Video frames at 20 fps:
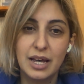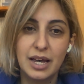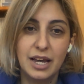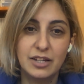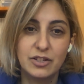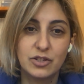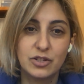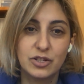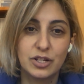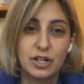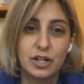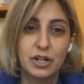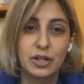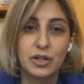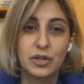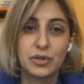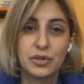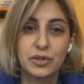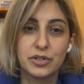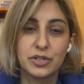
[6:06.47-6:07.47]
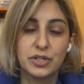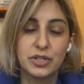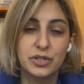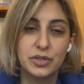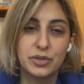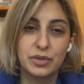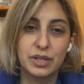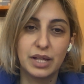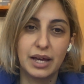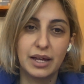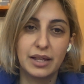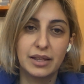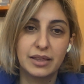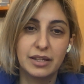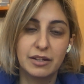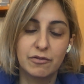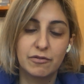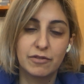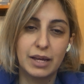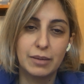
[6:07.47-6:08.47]
has just learned to do that,
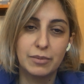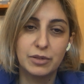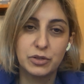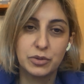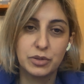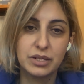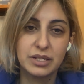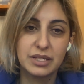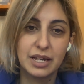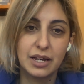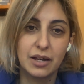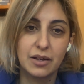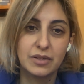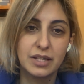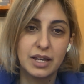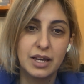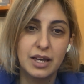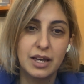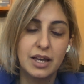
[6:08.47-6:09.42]
the inflammatory cells.